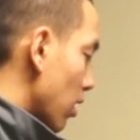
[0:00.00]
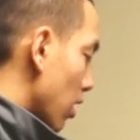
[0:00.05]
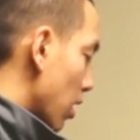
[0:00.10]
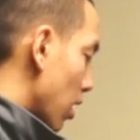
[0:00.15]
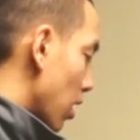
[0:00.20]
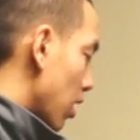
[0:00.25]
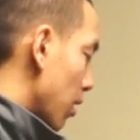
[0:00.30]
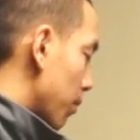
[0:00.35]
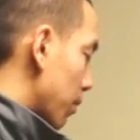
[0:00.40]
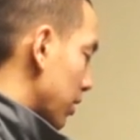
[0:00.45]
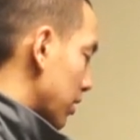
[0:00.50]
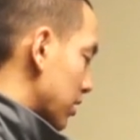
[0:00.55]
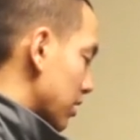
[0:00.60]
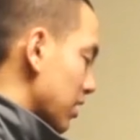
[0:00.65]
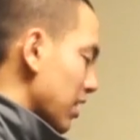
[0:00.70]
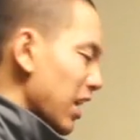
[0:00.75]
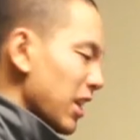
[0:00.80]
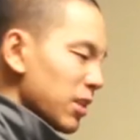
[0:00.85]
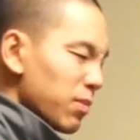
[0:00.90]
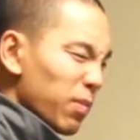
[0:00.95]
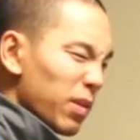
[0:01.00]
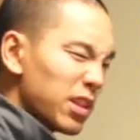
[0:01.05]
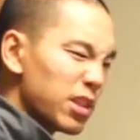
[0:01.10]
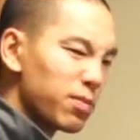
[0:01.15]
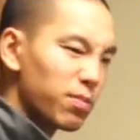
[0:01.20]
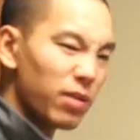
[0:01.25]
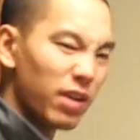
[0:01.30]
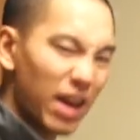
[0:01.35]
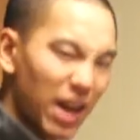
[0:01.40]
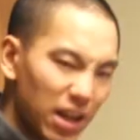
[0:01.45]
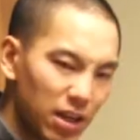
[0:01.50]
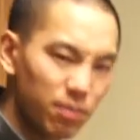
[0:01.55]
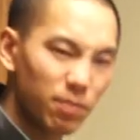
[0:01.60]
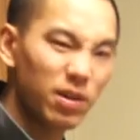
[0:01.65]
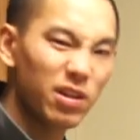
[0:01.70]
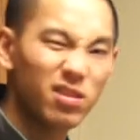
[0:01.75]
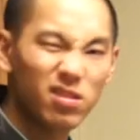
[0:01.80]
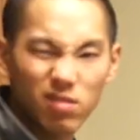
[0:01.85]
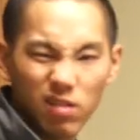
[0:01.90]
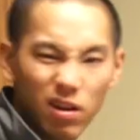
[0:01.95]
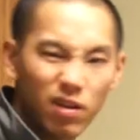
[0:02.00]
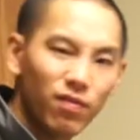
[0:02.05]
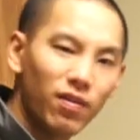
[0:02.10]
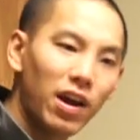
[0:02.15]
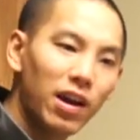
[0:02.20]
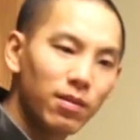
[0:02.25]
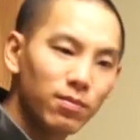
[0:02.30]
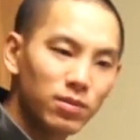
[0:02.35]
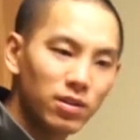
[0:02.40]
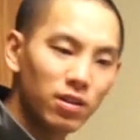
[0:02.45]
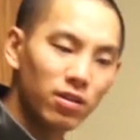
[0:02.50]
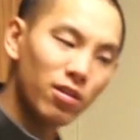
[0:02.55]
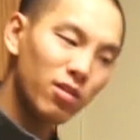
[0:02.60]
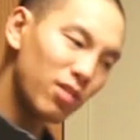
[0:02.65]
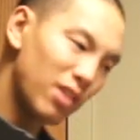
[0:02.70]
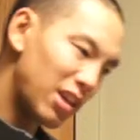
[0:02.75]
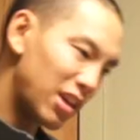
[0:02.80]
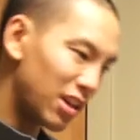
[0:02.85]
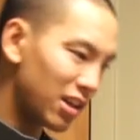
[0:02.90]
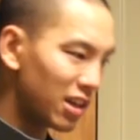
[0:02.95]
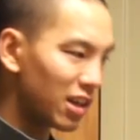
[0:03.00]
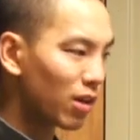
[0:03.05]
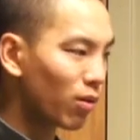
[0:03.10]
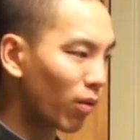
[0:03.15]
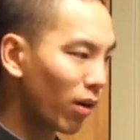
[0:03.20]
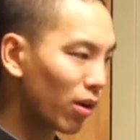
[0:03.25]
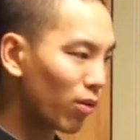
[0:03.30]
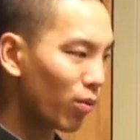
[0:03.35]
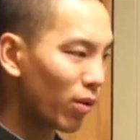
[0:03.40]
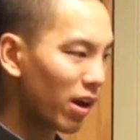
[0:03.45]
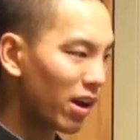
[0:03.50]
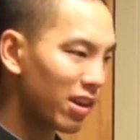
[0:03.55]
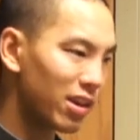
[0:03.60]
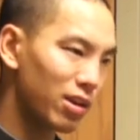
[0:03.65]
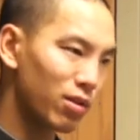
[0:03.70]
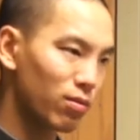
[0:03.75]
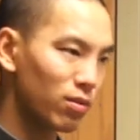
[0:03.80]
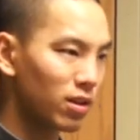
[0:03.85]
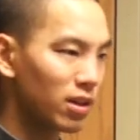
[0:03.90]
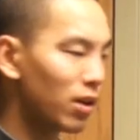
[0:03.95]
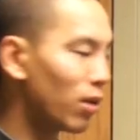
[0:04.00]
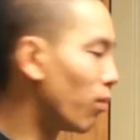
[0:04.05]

but it's a nice place to put administrative items in there that you need right away, that you really